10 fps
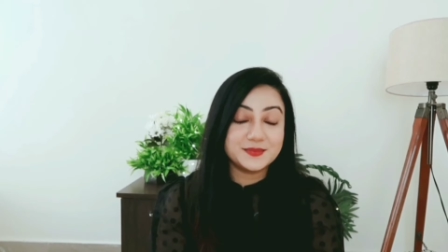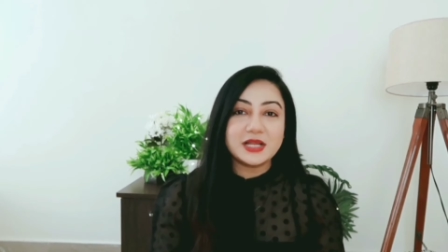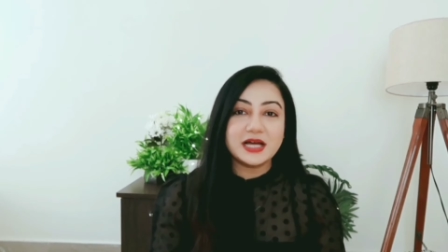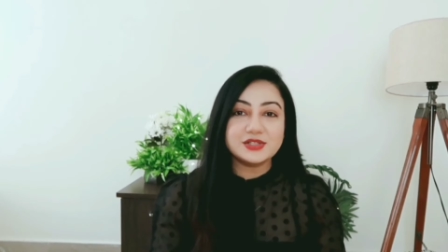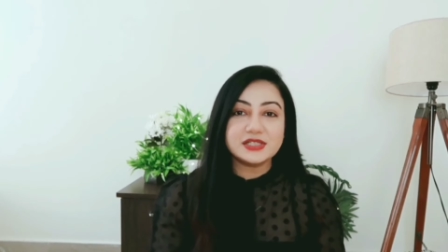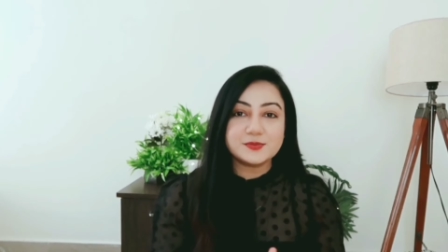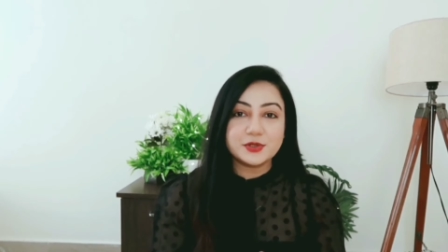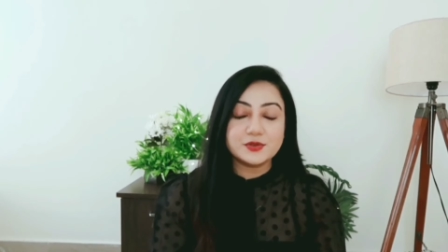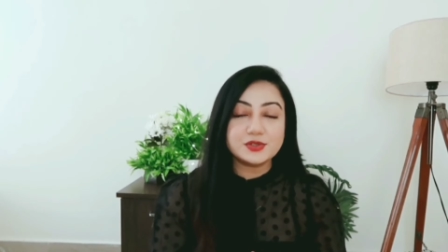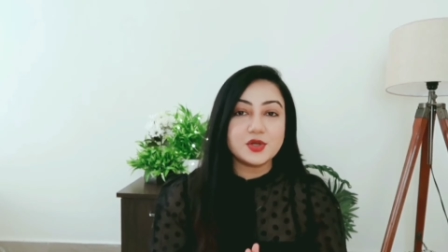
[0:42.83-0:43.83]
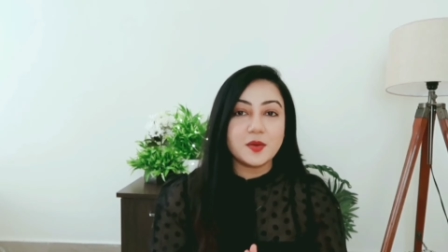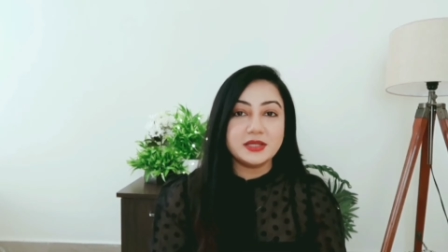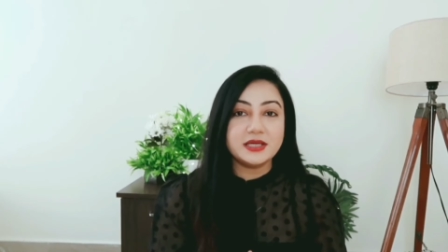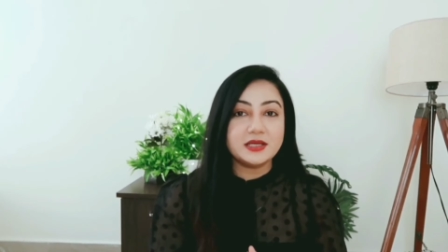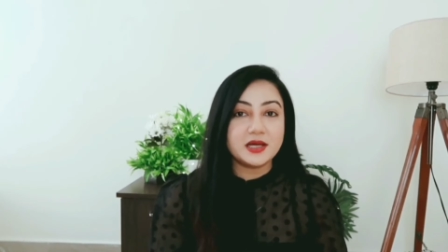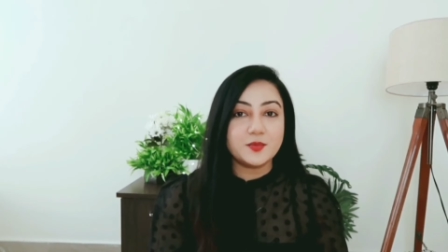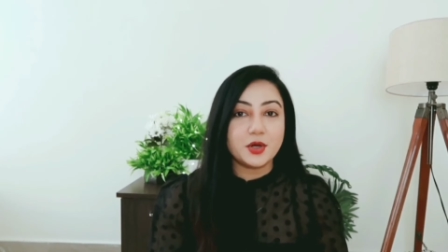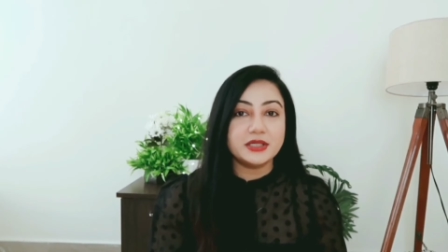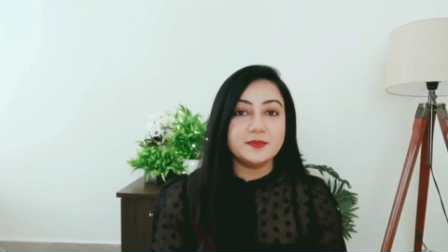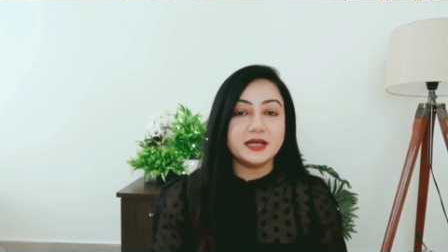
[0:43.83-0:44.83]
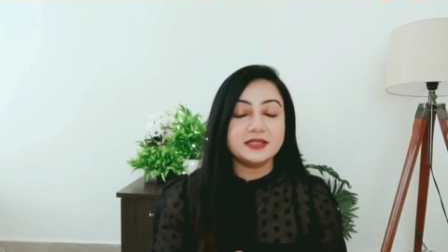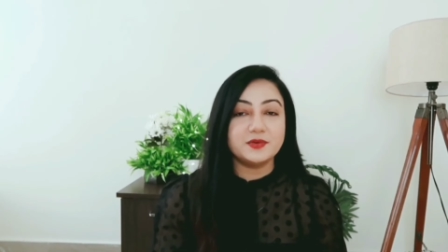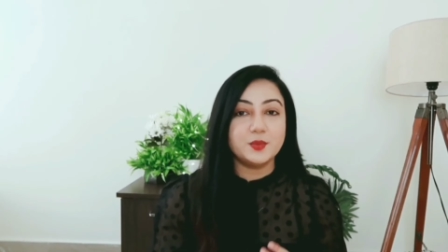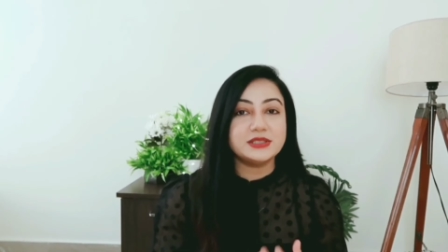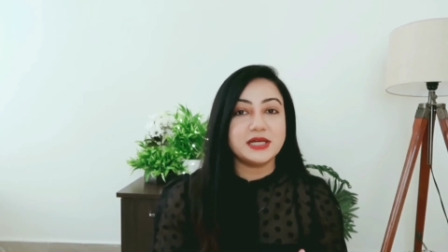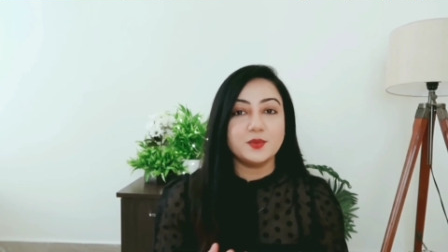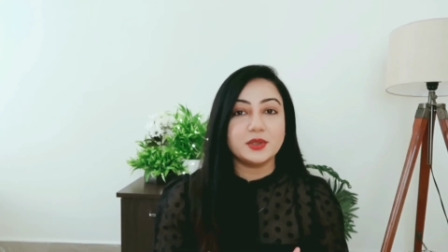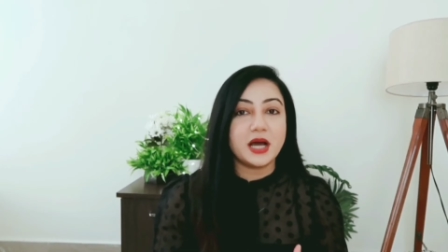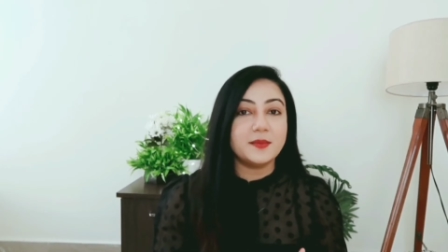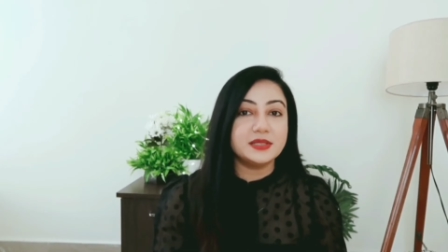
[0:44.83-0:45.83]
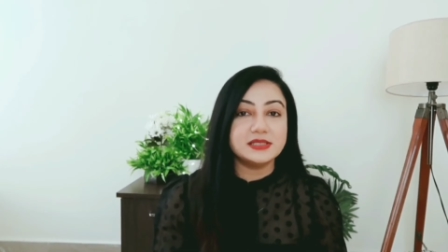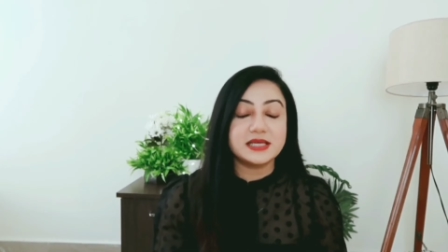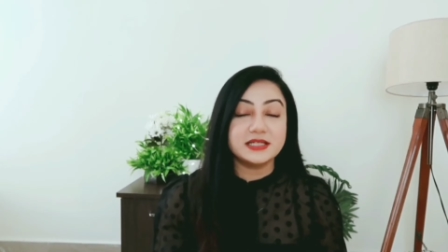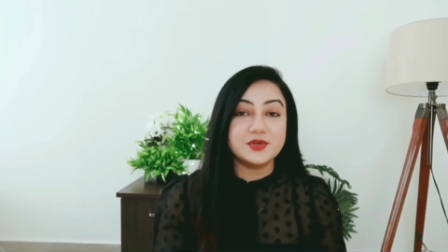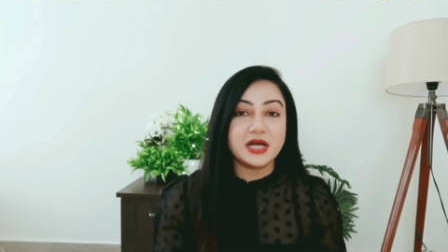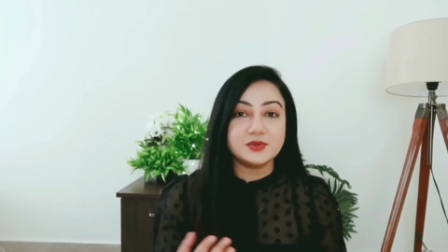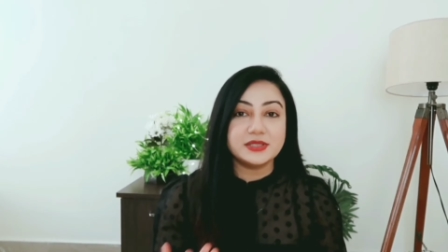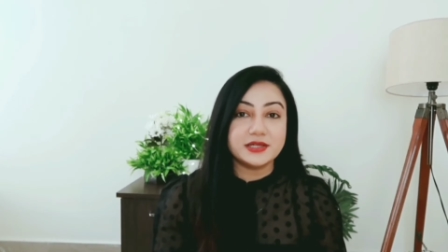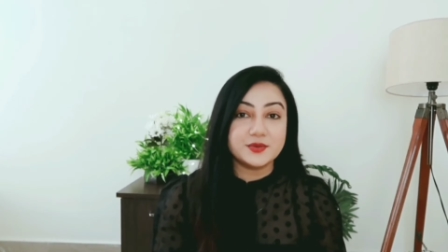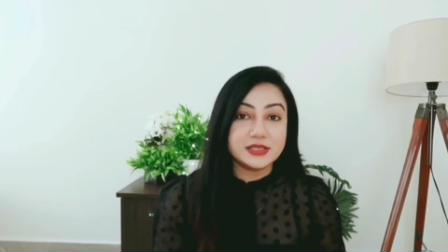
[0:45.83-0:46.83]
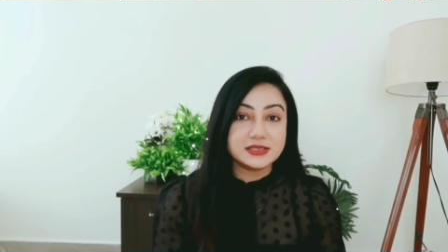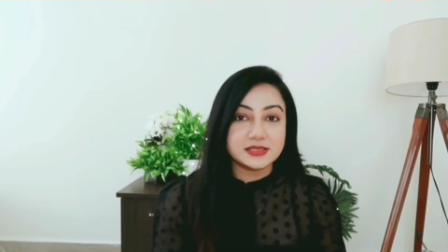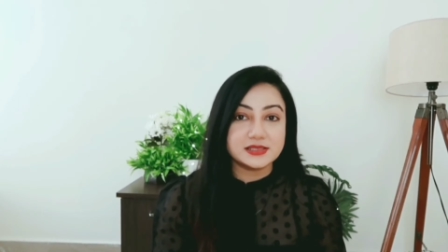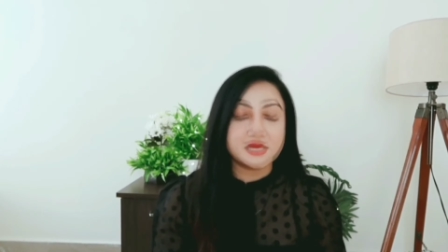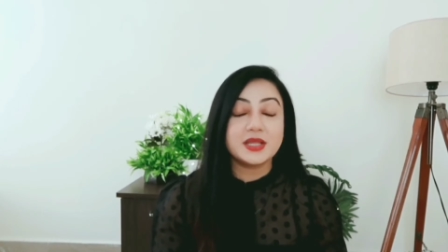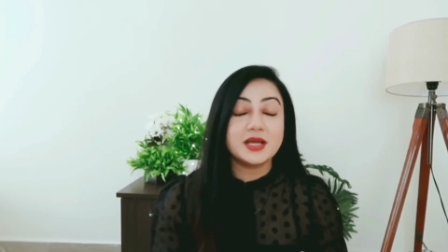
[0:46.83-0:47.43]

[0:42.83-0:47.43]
Collagen is produced normally in our body but with time what happens it gradually decreases.